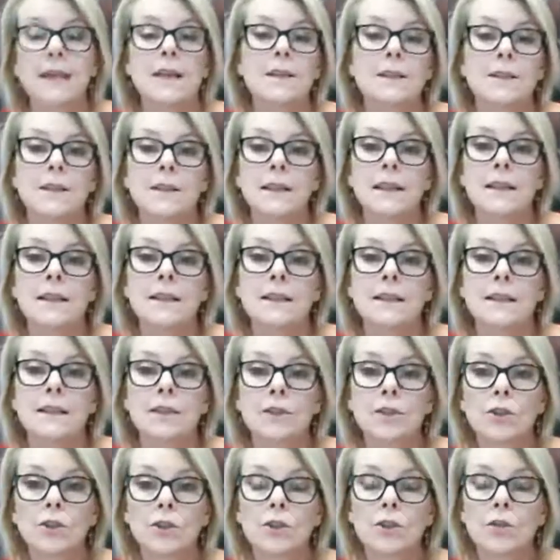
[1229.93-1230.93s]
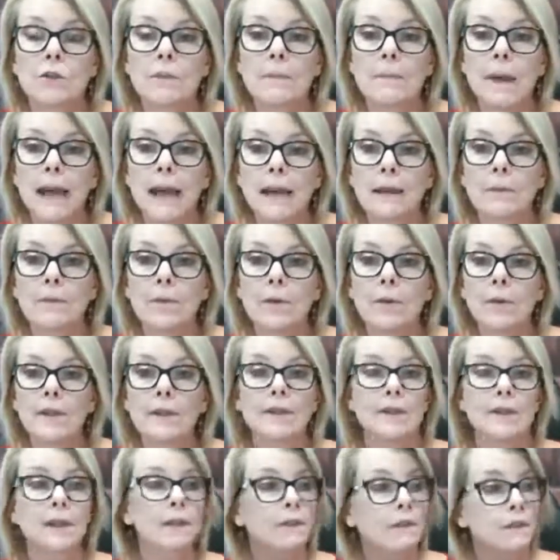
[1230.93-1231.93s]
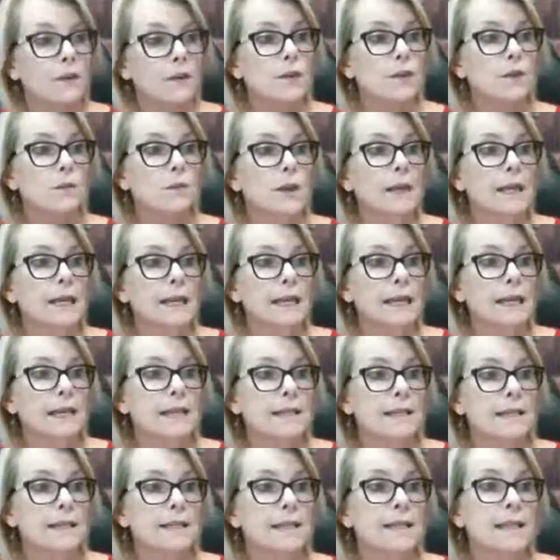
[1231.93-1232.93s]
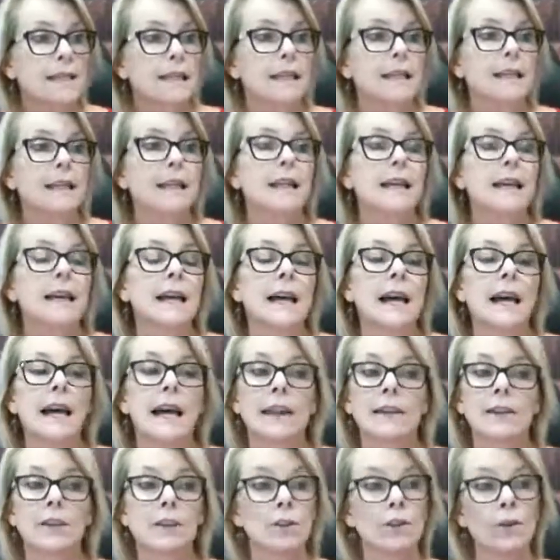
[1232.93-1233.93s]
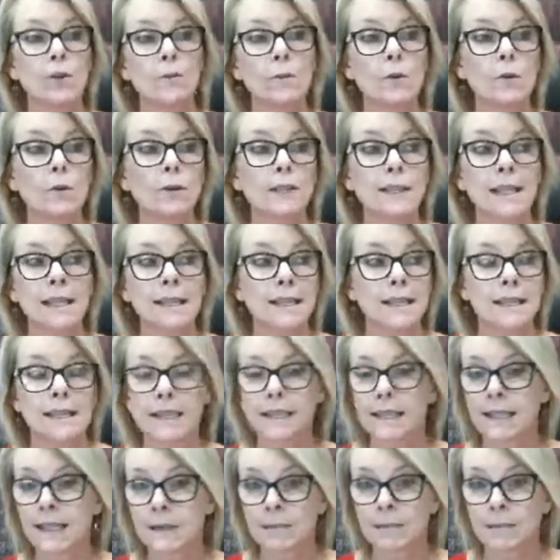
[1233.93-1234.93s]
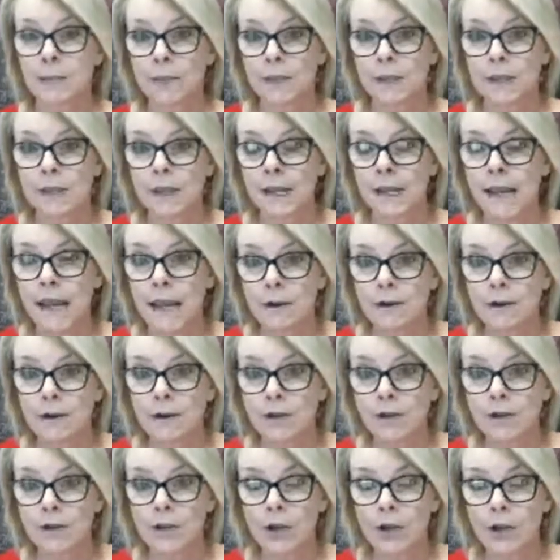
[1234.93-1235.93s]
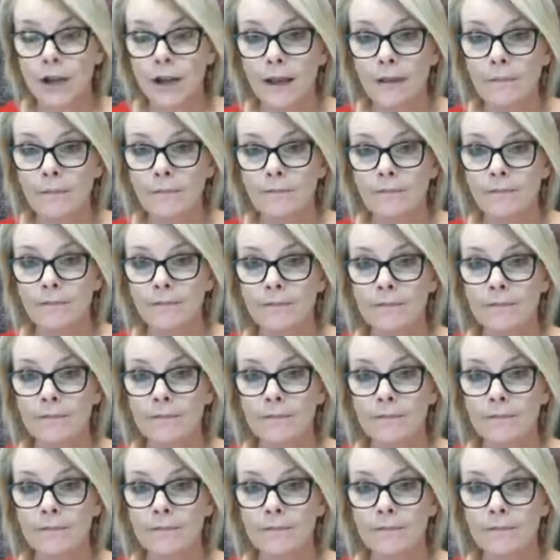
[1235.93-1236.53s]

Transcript: So these are the two pain points. So the first one is the newborn doesn't sleep more than an hour at a time.